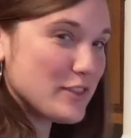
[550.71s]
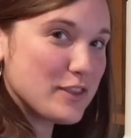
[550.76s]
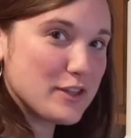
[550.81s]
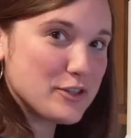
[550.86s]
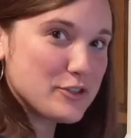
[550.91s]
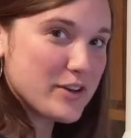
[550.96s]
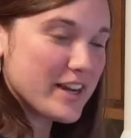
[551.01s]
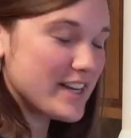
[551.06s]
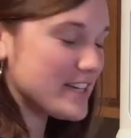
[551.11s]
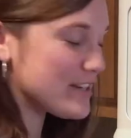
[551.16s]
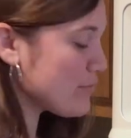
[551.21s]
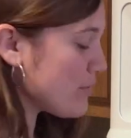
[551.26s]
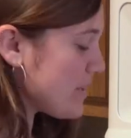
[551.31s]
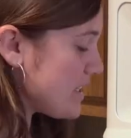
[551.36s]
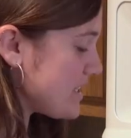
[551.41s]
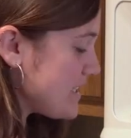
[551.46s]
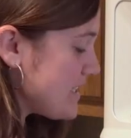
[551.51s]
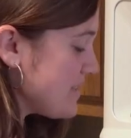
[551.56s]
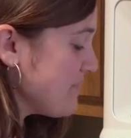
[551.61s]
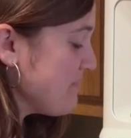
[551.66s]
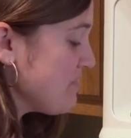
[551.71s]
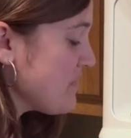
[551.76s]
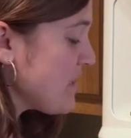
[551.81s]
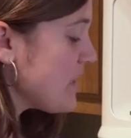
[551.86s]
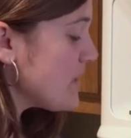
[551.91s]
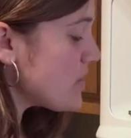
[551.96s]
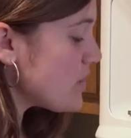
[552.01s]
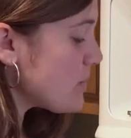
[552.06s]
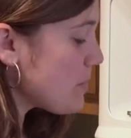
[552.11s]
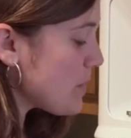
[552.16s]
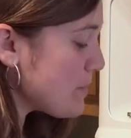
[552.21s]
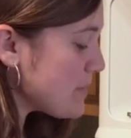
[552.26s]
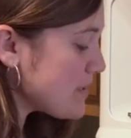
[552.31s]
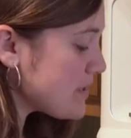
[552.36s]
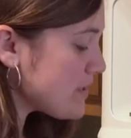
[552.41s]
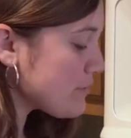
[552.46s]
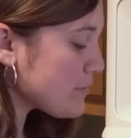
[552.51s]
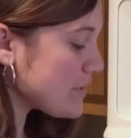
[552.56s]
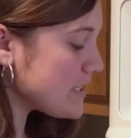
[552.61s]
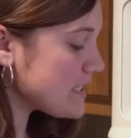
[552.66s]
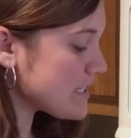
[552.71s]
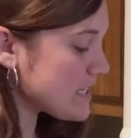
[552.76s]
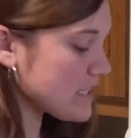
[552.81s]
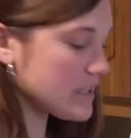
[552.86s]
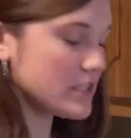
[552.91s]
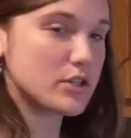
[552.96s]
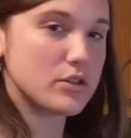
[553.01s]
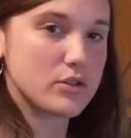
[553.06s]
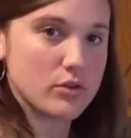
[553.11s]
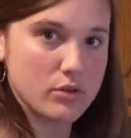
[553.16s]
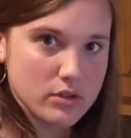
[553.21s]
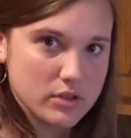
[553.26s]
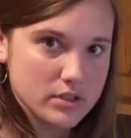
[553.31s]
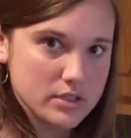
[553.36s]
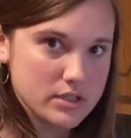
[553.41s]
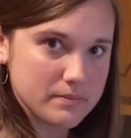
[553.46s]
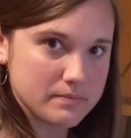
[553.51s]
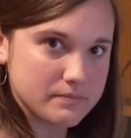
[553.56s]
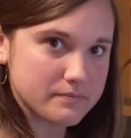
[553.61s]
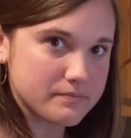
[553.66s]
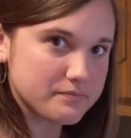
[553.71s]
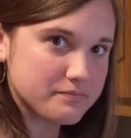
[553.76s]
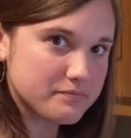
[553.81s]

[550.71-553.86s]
They're drained and rinsed. So the purpose of rinsing the noodles